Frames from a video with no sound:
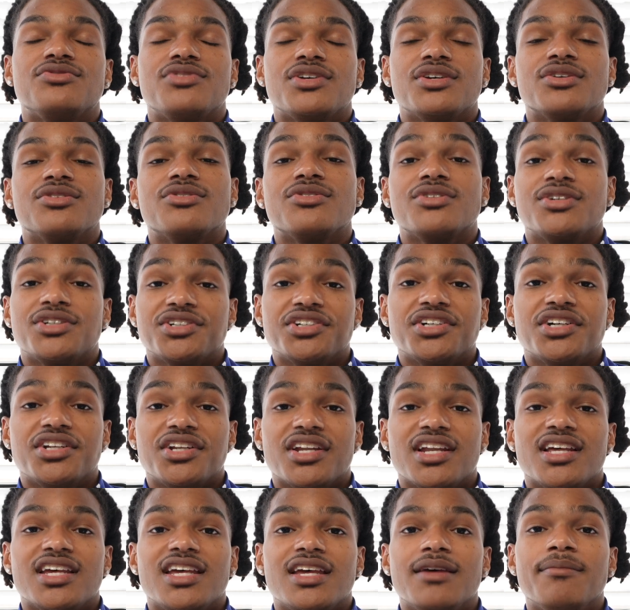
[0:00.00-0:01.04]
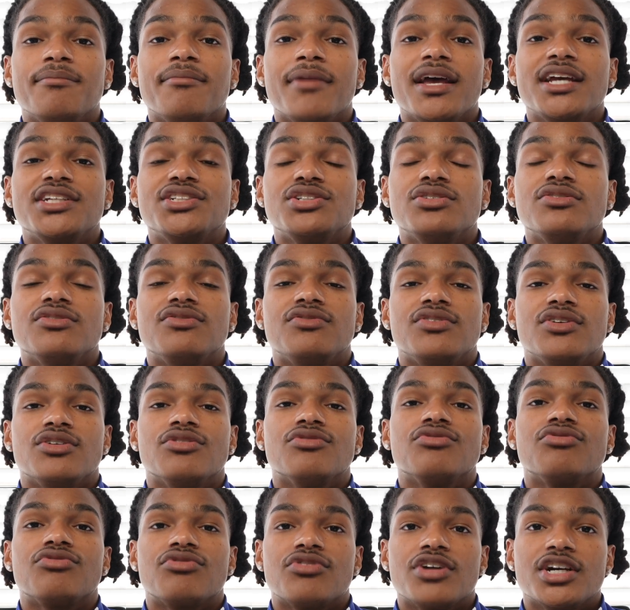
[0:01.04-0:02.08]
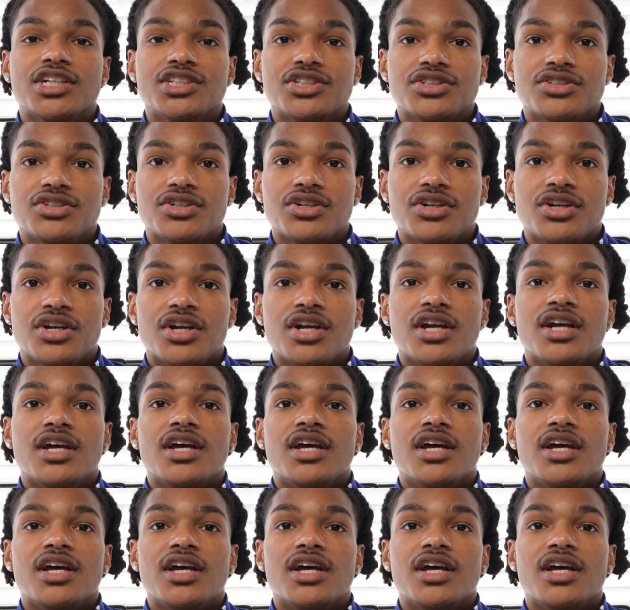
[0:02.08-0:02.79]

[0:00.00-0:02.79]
feel good. It makes you feel fresher.